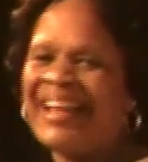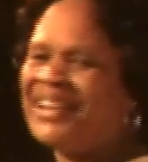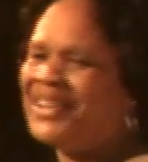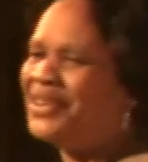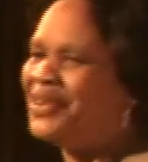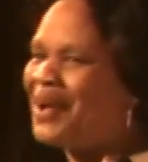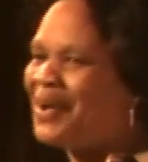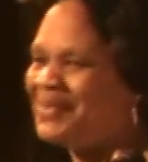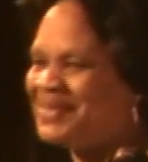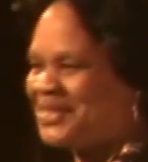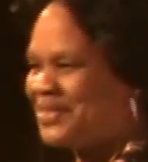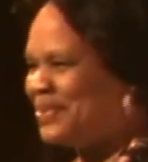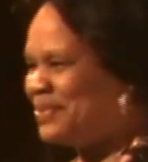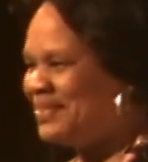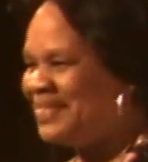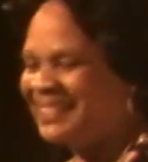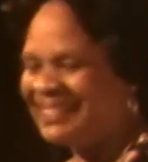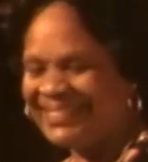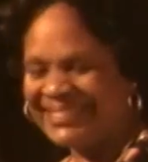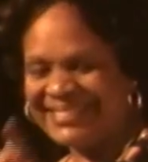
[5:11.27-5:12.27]
didn't know I was
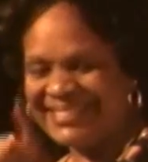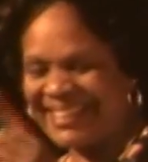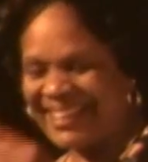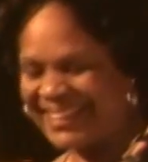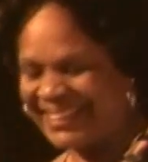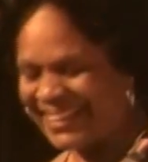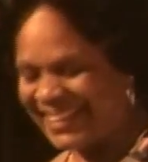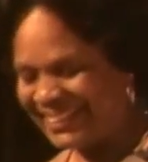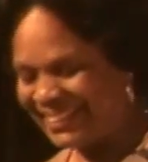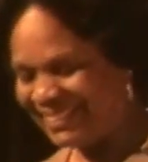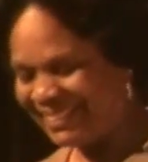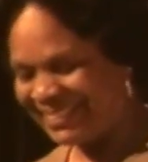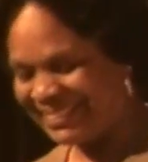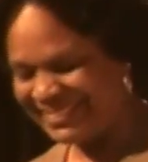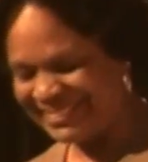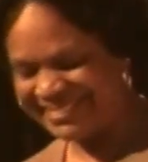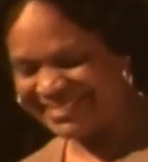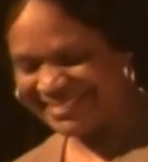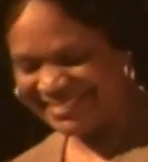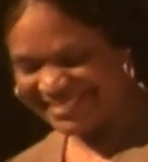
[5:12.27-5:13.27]
taking
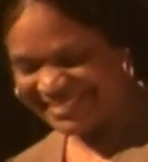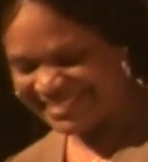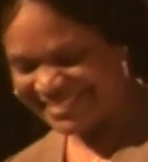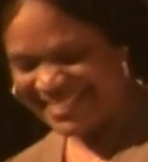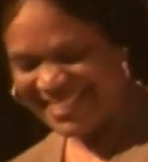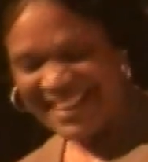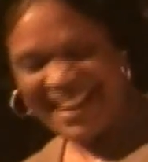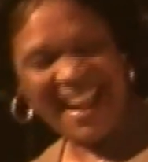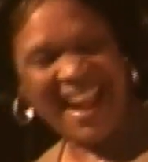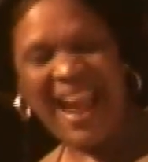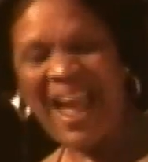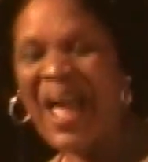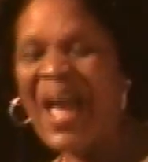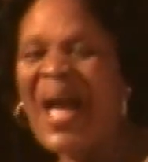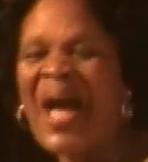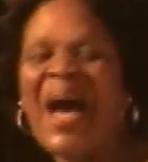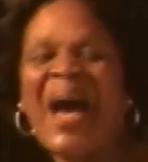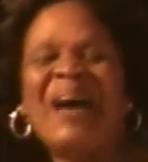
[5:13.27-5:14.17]
that.